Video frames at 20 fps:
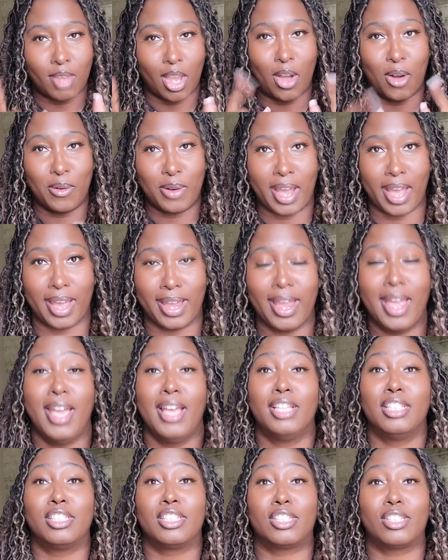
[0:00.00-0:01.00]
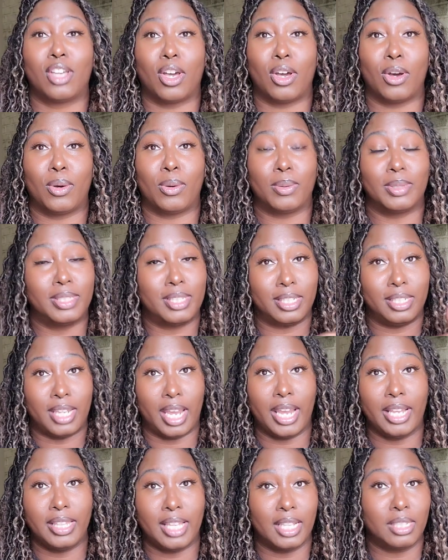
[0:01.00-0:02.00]
Okay, so
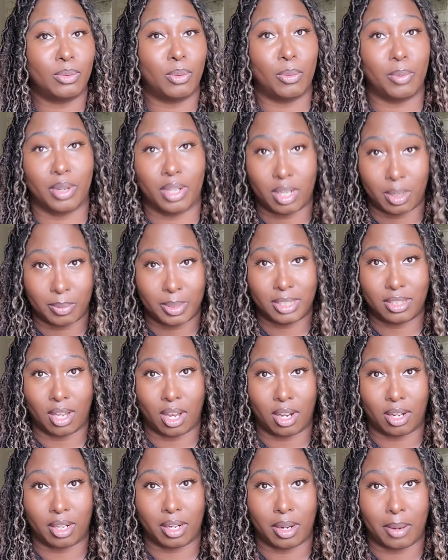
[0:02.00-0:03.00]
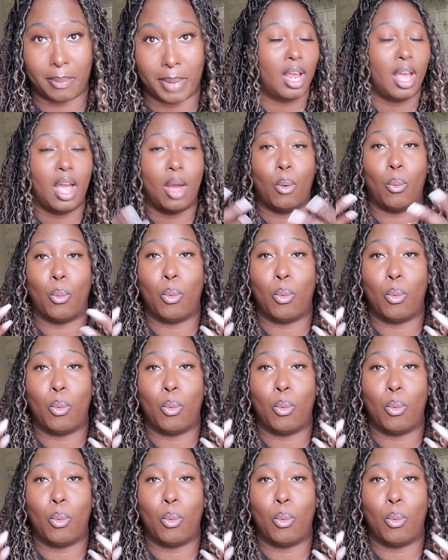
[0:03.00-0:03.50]
today that's what we're gonna be talking about.